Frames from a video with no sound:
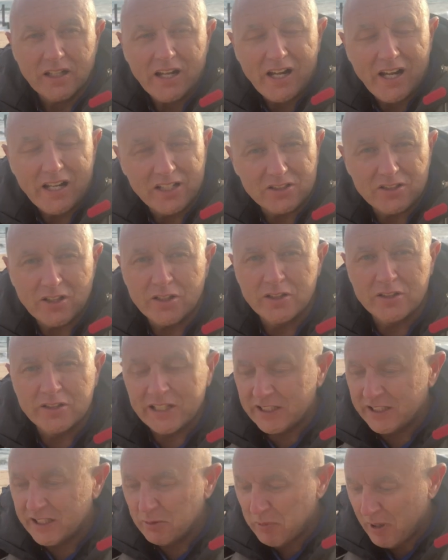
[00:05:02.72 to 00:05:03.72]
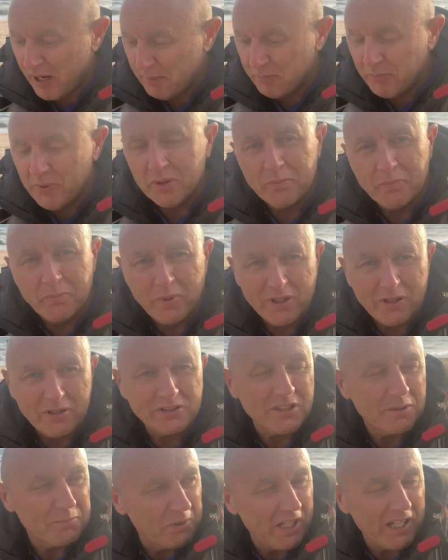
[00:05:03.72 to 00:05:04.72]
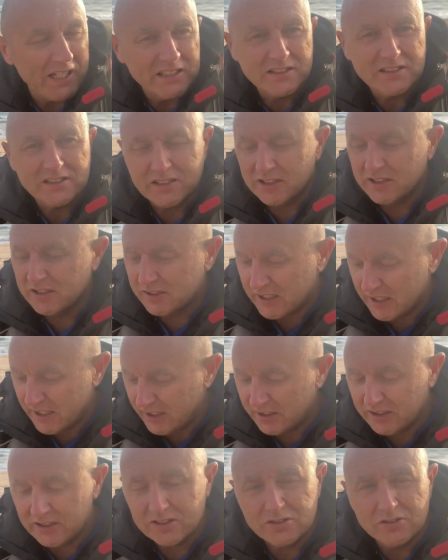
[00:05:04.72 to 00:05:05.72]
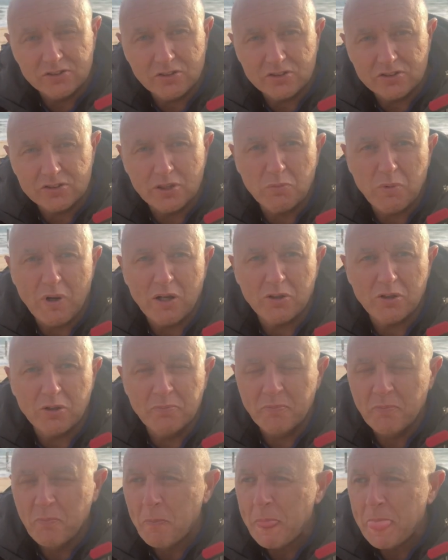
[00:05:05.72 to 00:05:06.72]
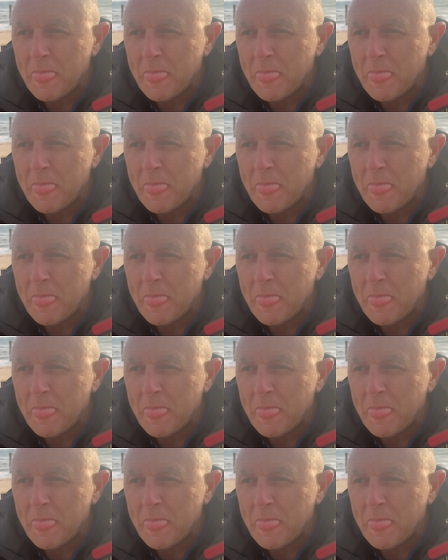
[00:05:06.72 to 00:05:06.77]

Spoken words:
and it's only a dinky one, but it's a plaice, and it's nicely welcome.